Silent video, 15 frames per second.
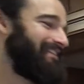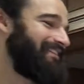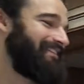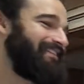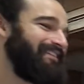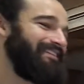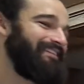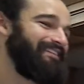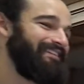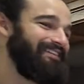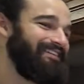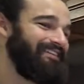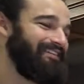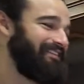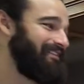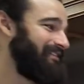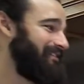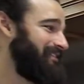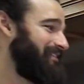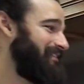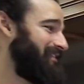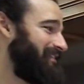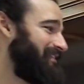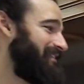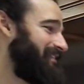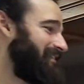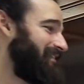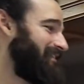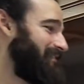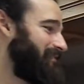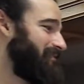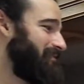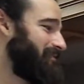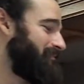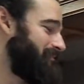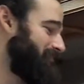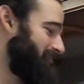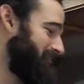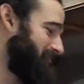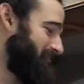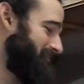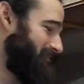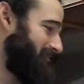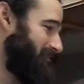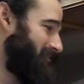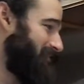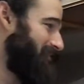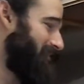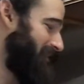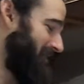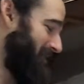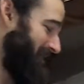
[no speech]